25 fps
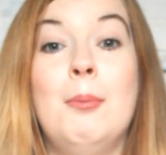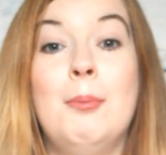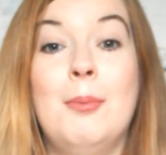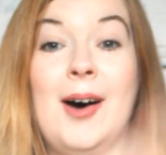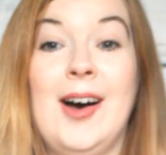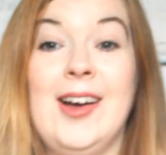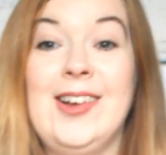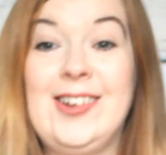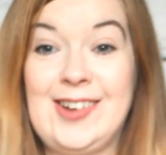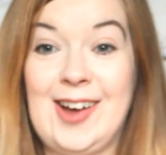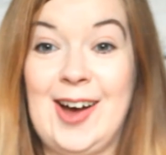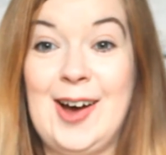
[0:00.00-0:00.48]

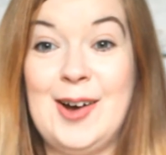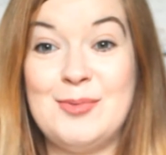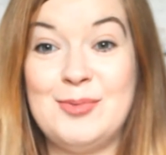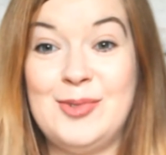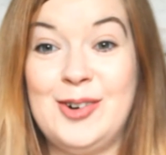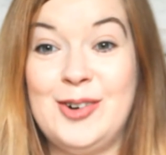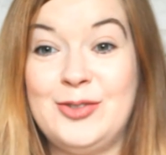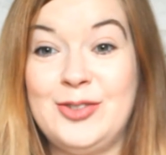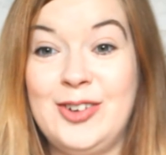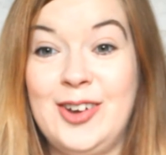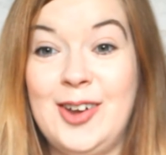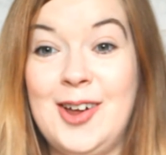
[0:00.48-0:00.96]
My
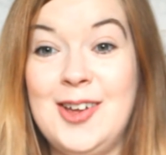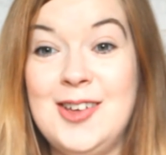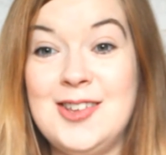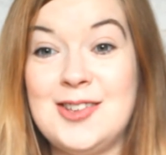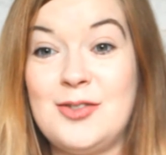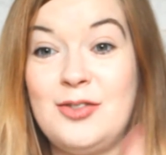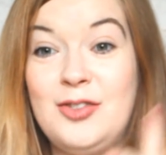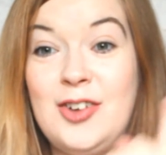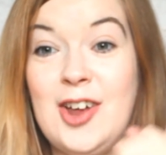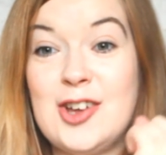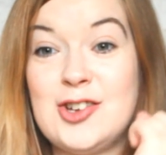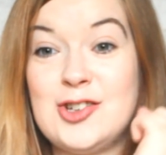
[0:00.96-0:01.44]
camera
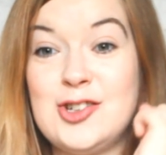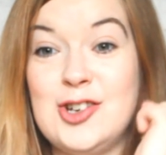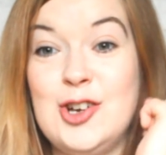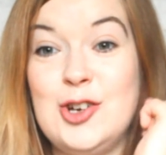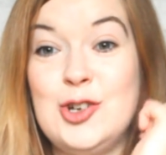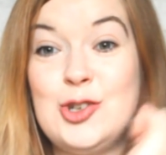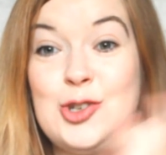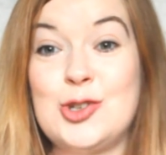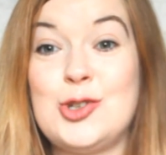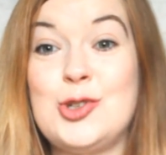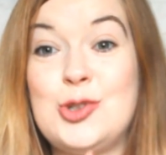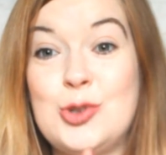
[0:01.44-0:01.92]
is
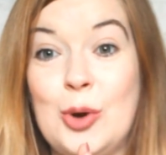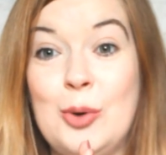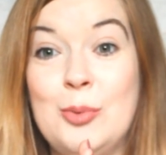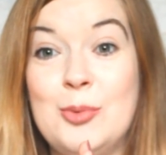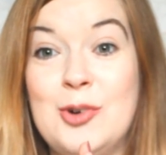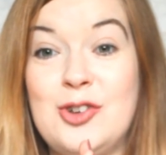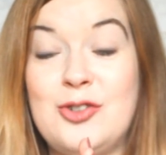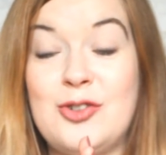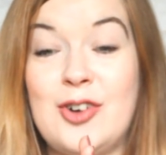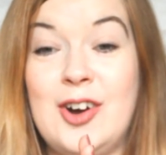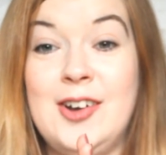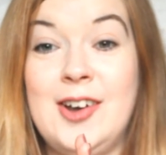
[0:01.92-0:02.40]
flashing
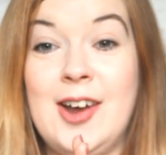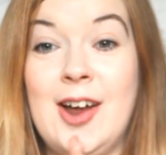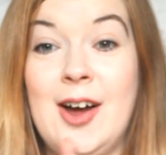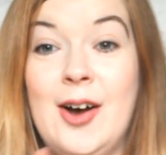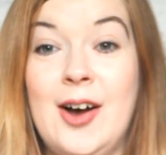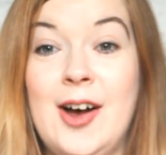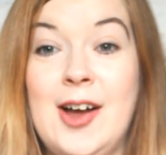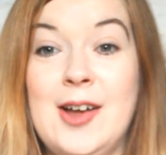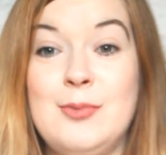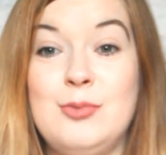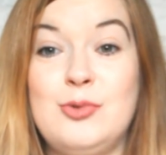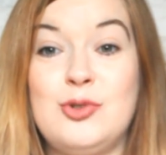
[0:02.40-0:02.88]
so much right
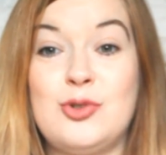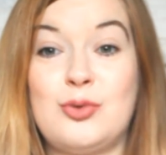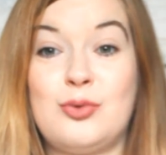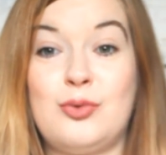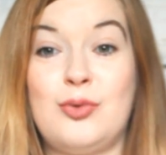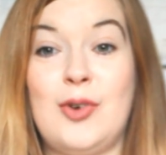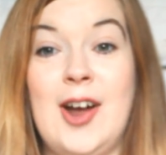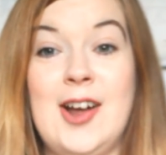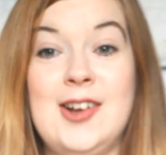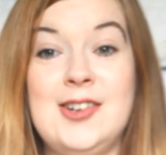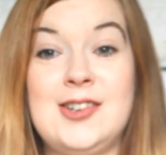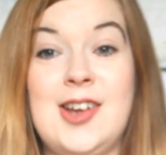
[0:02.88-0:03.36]
now. I'm
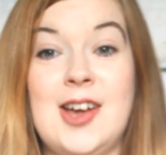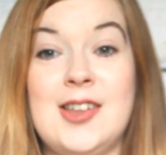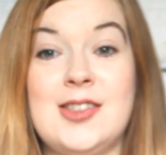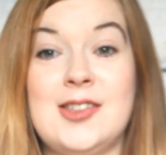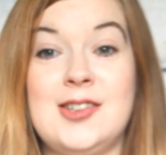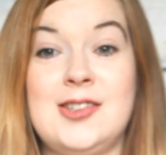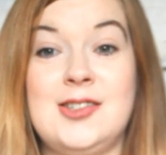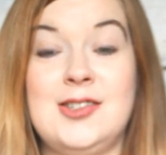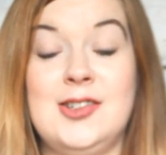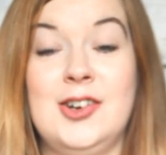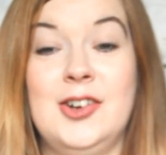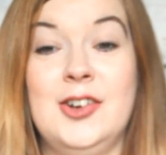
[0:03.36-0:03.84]
trying to
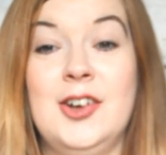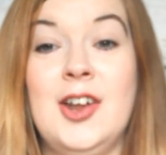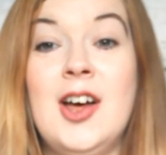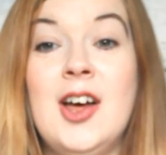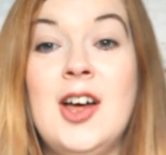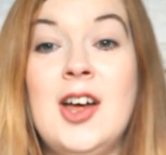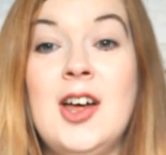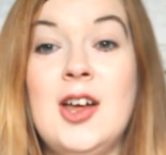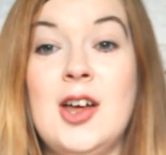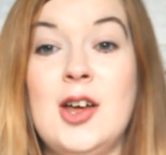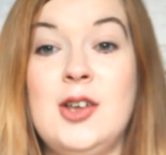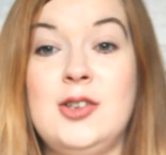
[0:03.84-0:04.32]
get this done
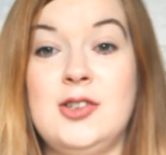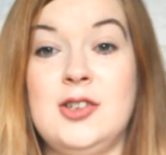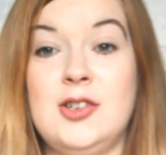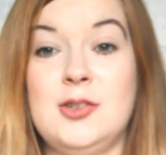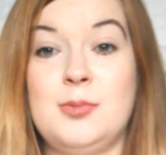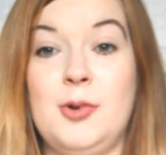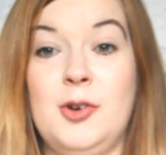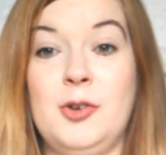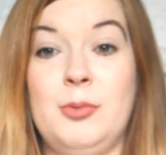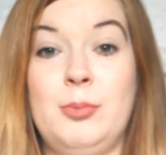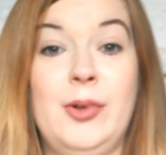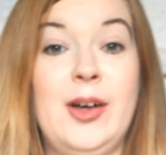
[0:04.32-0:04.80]
as soon
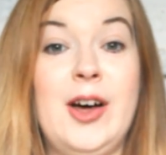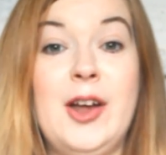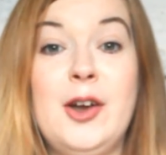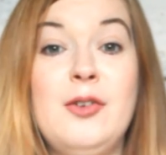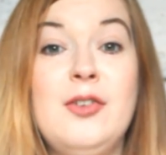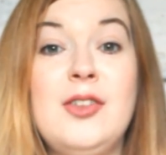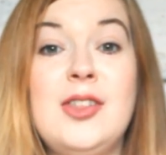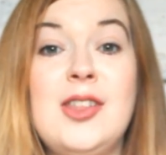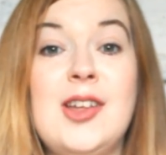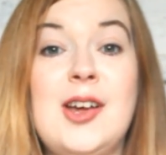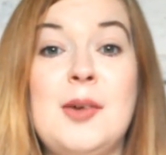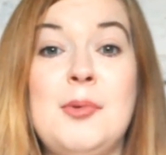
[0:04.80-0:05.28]
as possible. I
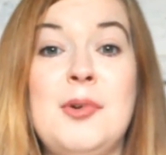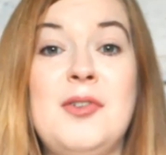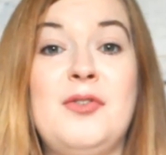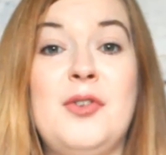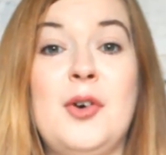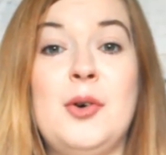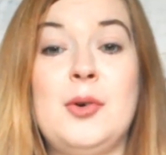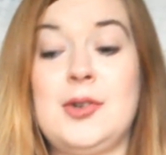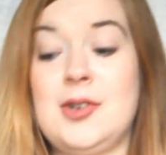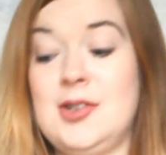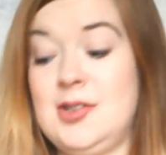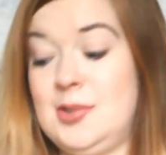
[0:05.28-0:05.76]
don't even think I'm in
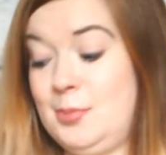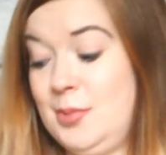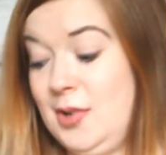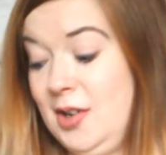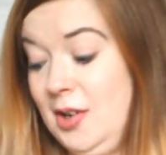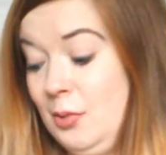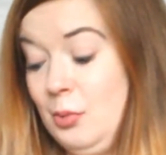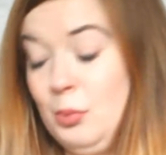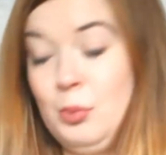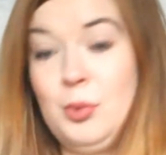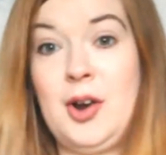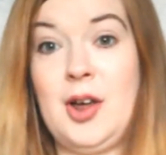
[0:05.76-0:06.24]
focus,
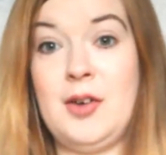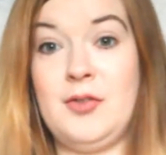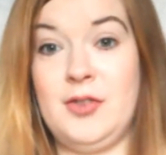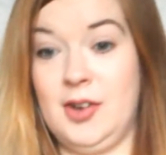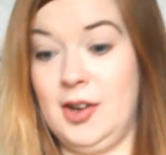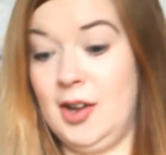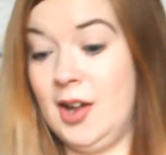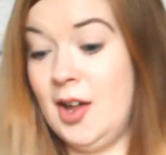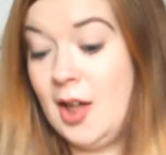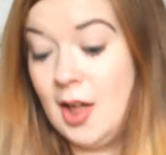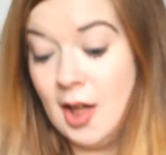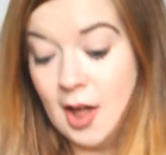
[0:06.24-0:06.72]
but
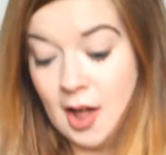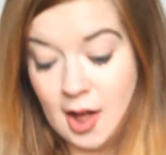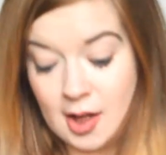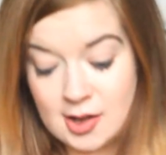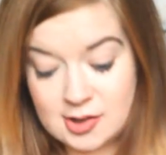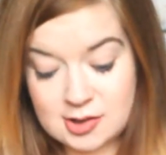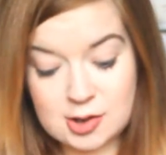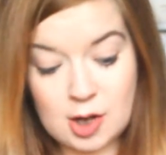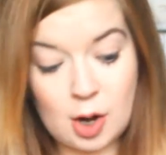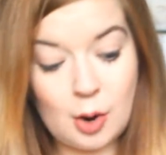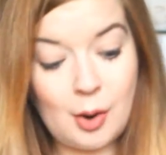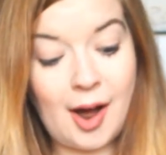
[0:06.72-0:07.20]
whatever.
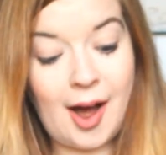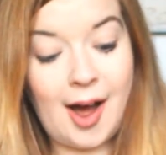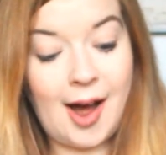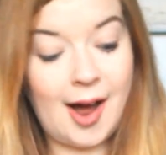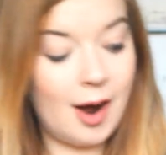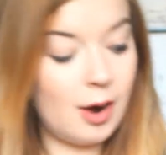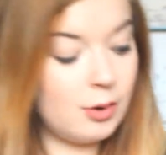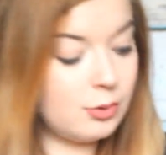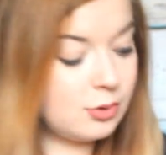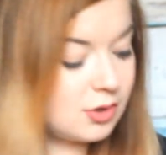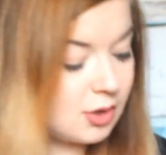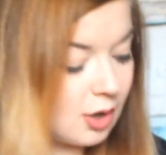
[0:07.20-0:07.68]
So
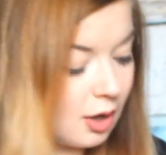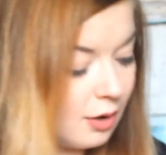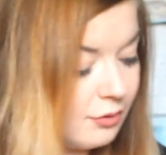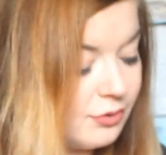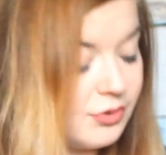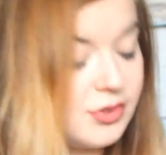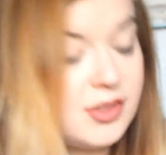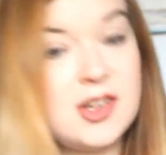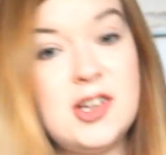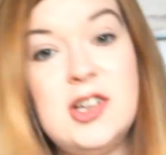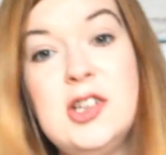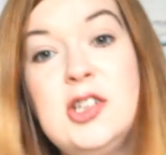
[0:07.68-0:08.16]
out
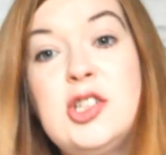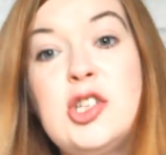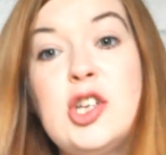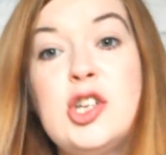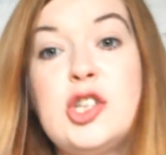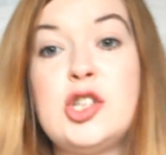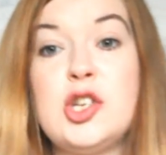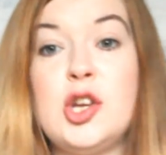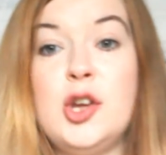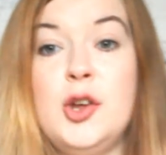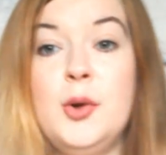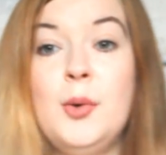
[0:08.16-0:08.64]
of these
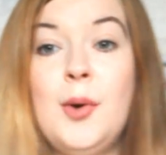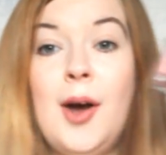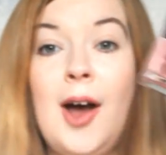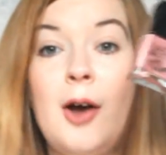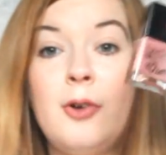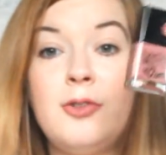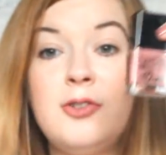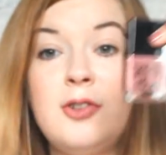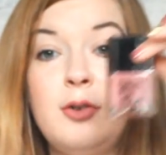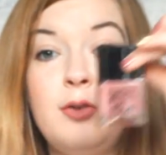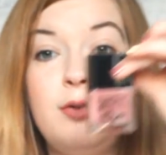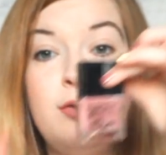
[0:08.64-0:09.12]
2
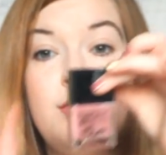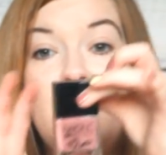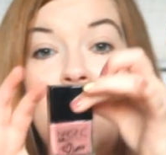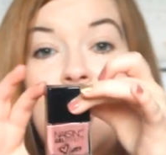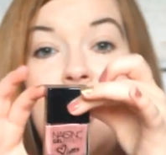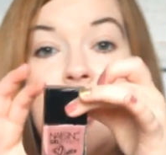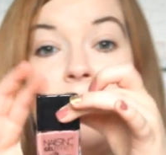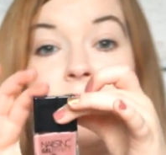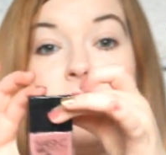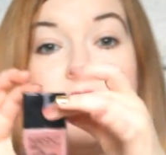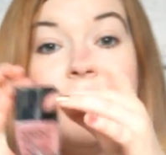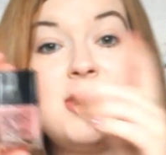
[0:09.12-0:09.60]
out of
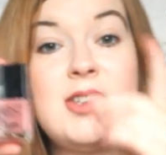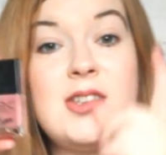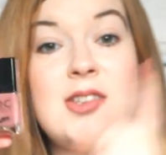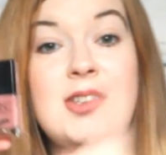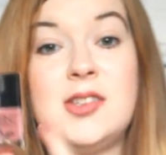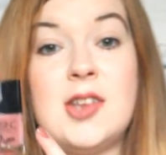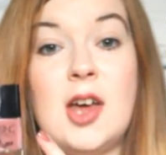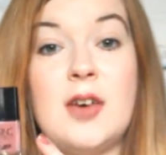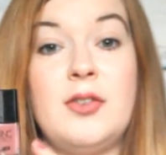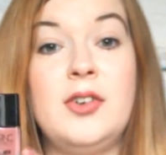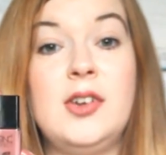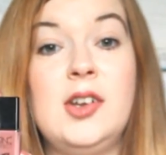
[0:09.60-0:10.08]
5, this
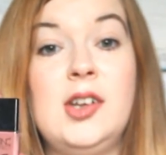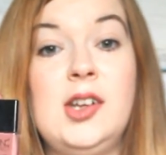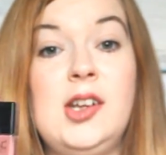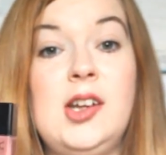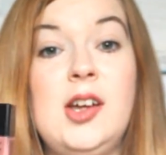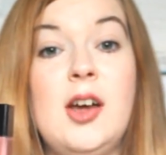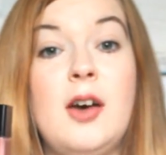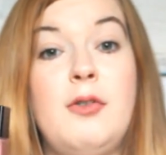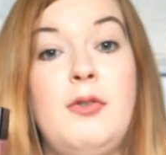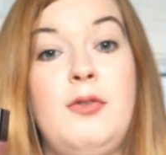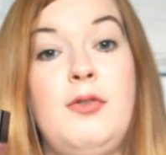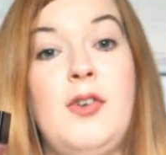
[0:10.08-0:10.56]
is
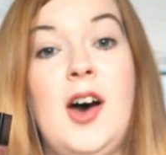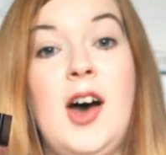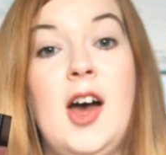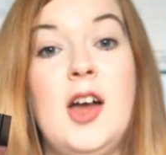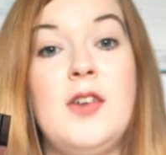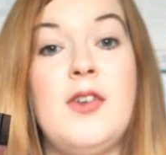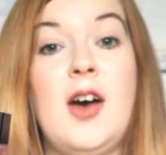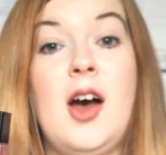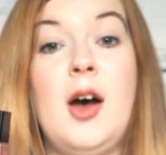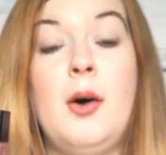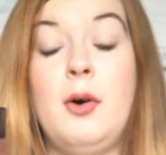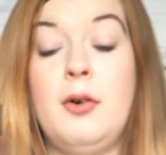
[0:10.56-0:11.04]
definitely a
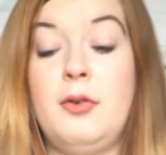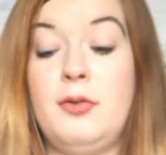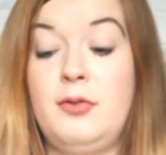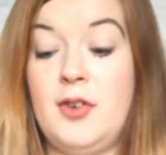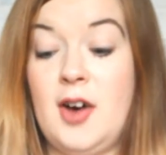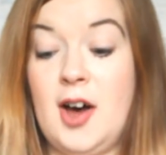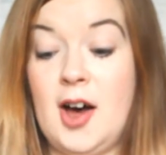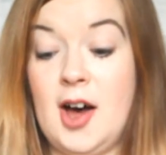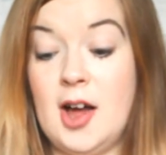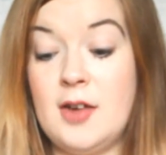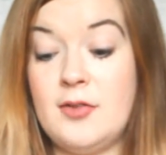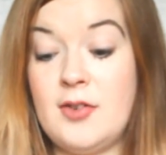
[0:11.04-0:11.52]
5 out of
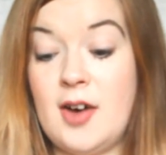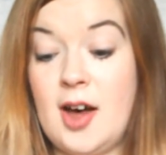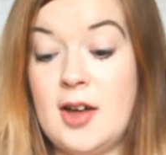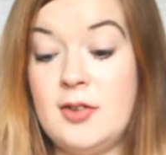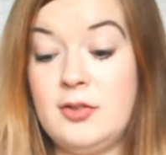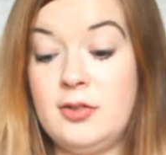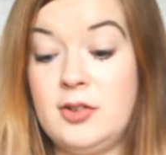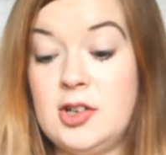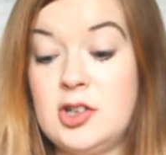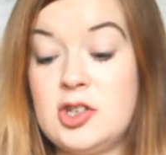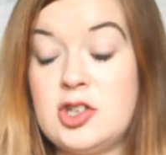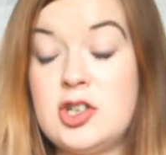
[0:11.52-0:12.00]
5.
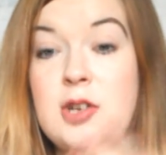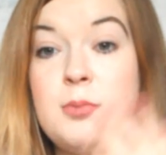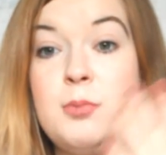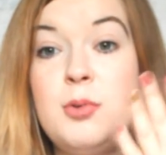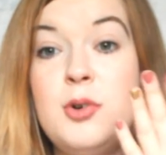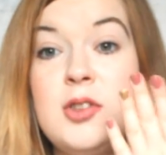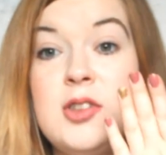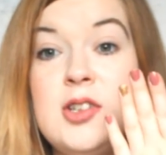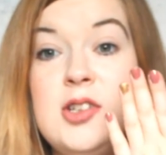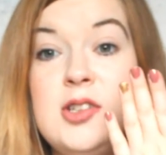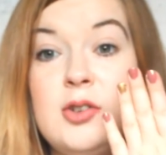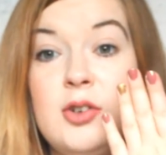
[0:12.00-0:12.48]
I've literally
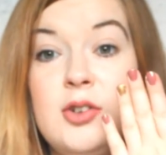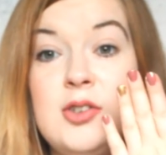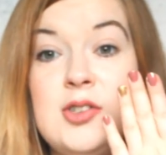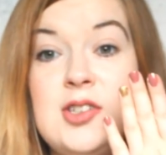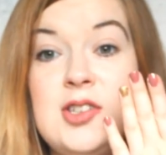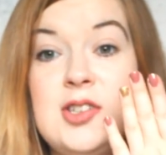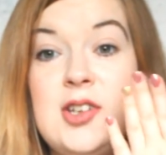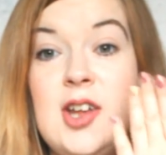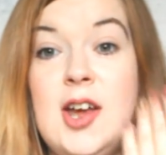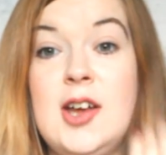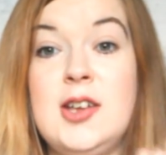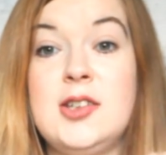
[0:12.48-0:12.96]
put these on
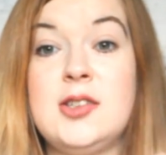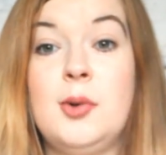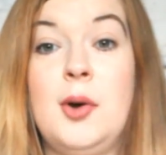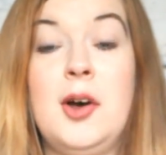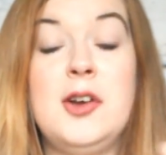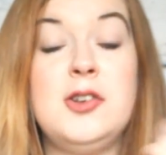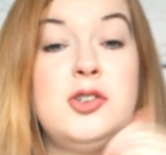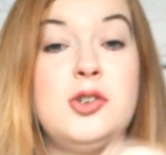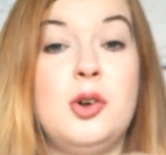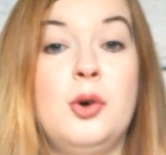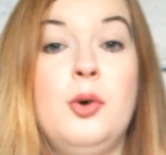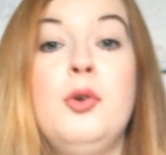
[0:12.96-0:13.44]
today, so
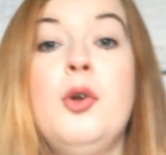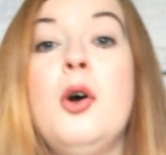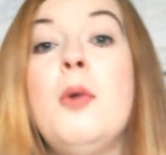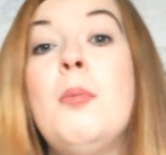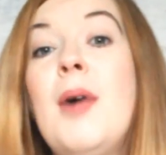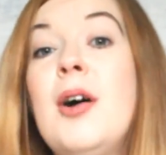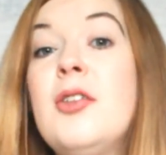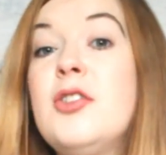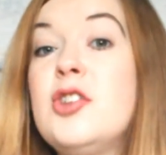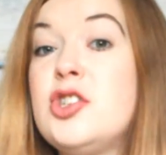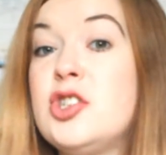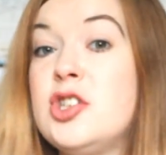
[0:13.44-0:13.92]
I don't know
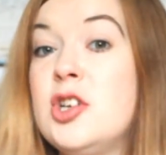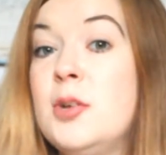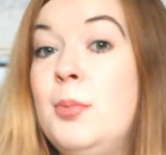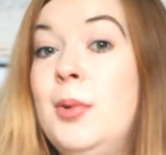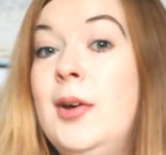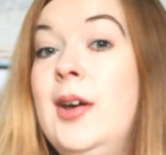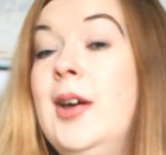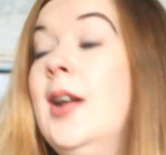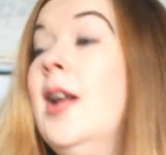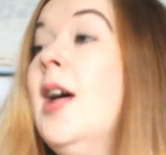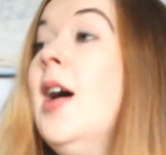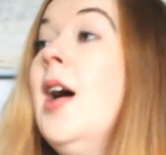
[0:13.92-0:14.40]
about the
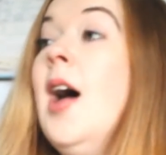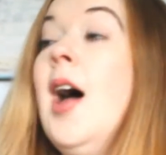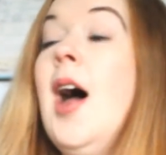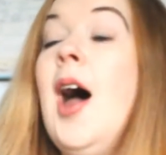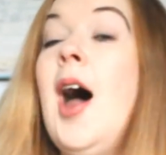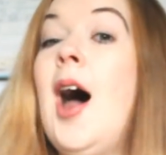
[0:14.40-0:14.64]
chip-in.